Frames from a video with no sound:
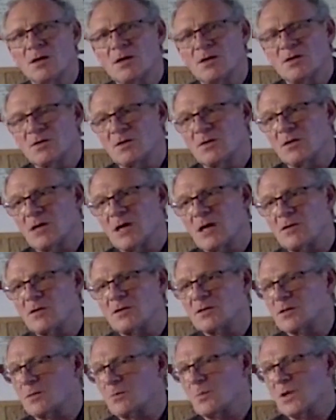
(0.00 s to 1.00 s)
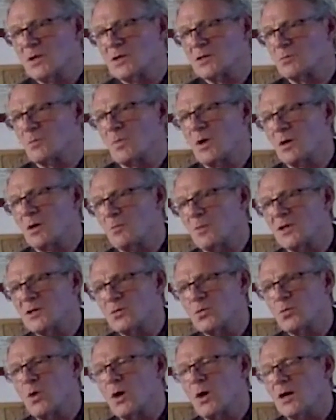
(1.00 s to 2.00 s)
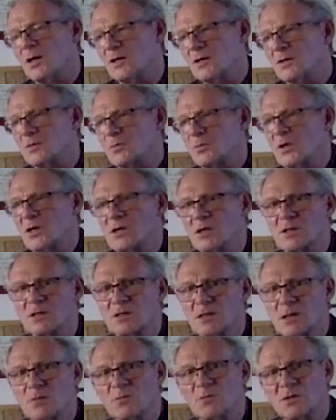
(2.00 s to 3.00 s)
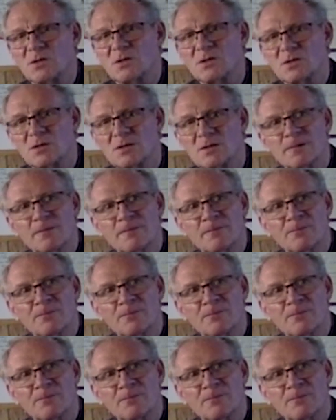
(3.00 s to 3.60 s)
So now there's a much wider spread acceptance.